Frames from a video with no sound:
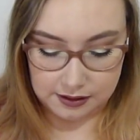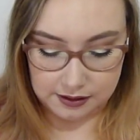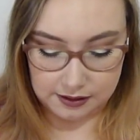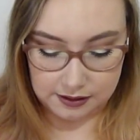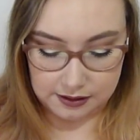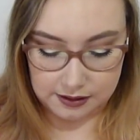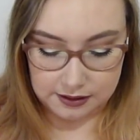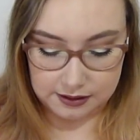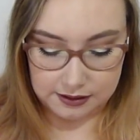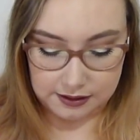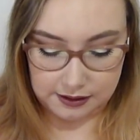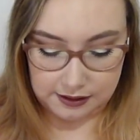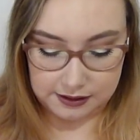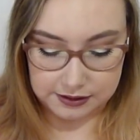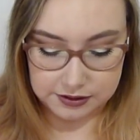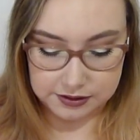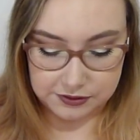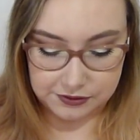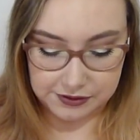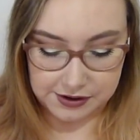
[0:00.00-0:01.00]
and I
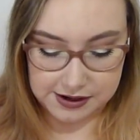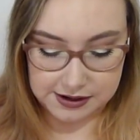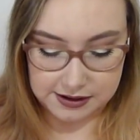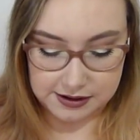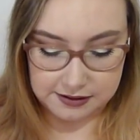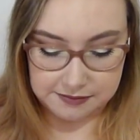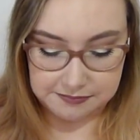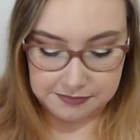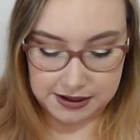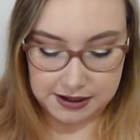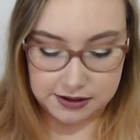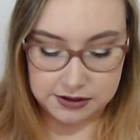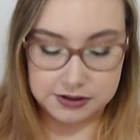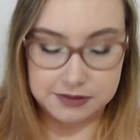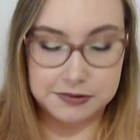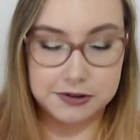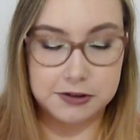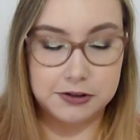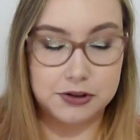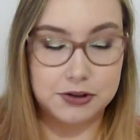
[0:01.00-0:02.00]
just find it
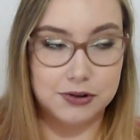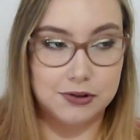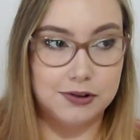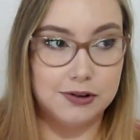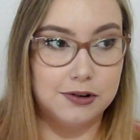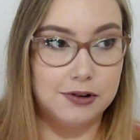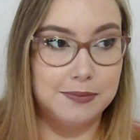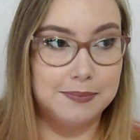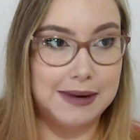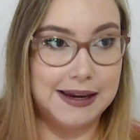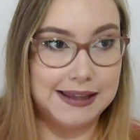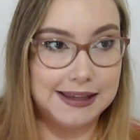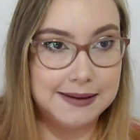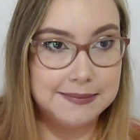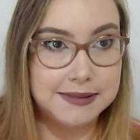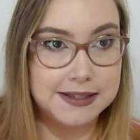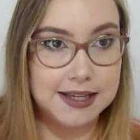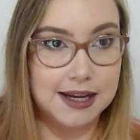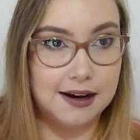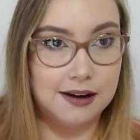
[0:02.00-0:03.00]
makes sure my
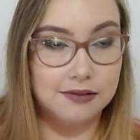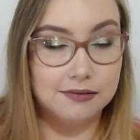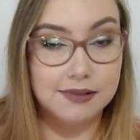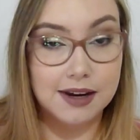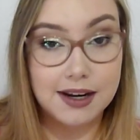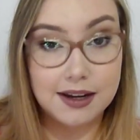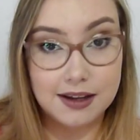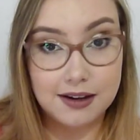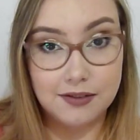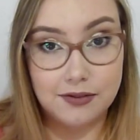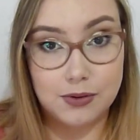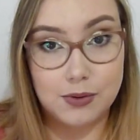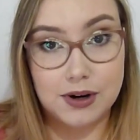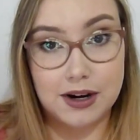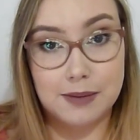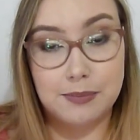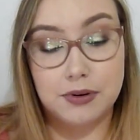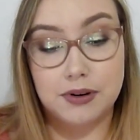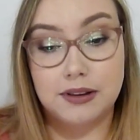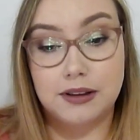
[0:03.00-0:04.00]
lips are ready for when
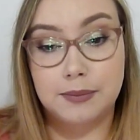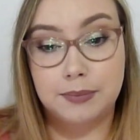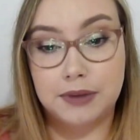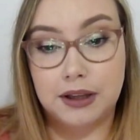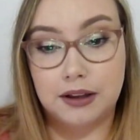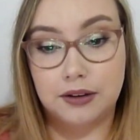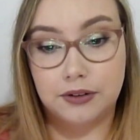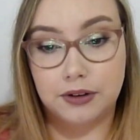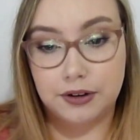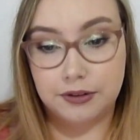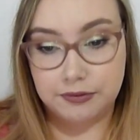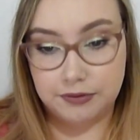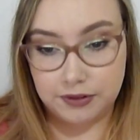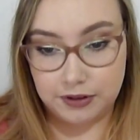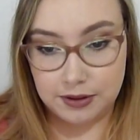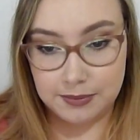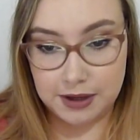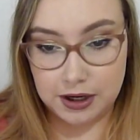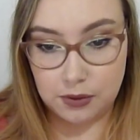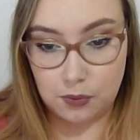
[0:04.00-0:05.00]
I put a lip colour on,
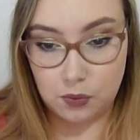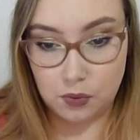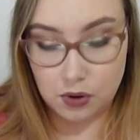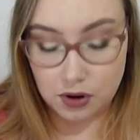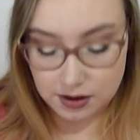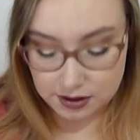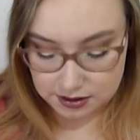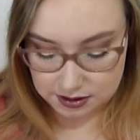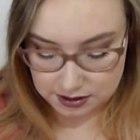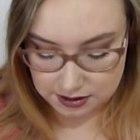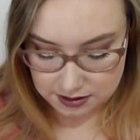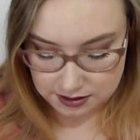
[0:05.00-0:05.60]
no matter what.